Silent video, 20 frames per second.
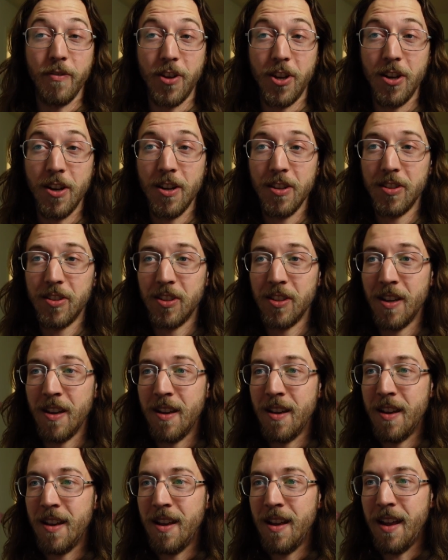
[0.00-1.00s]
of Kyus,
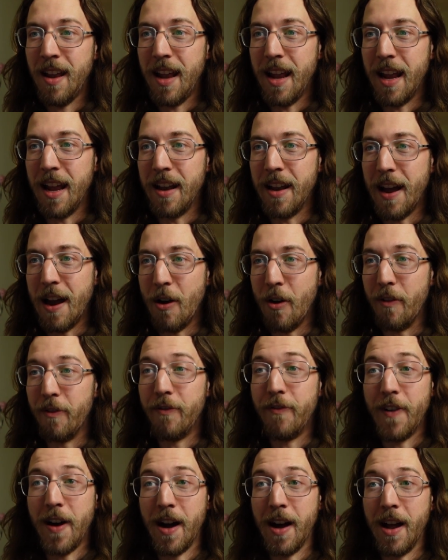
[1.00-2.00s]
and our
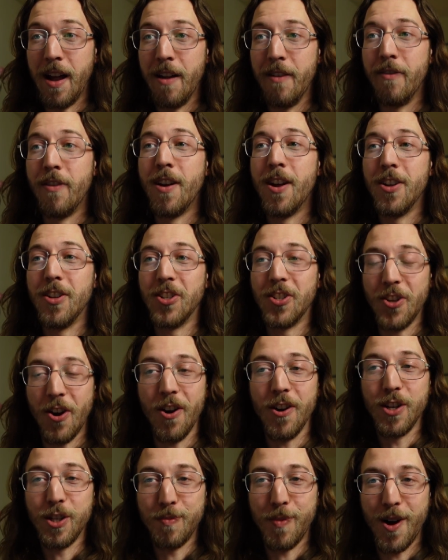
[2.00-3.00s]
five
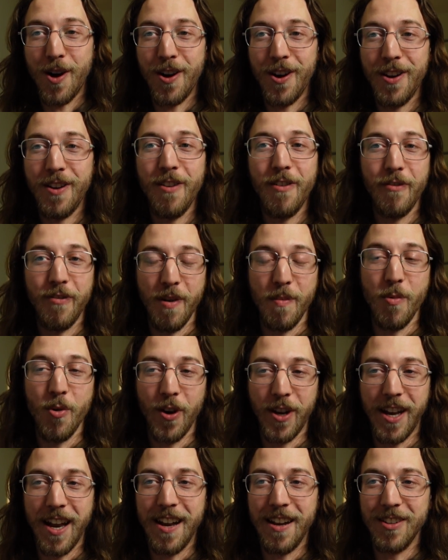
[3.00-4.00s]
Star Spawn from
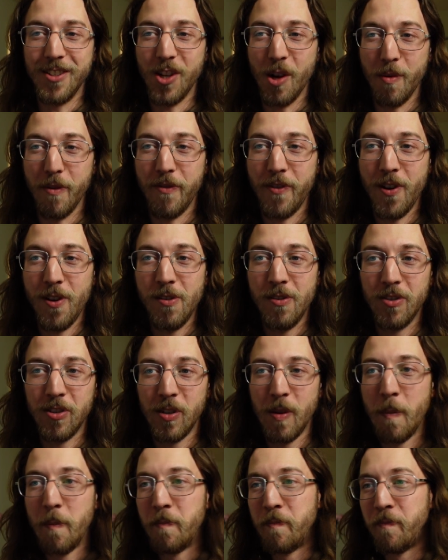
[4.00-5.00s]
Mordenkainen's Tome of Foes.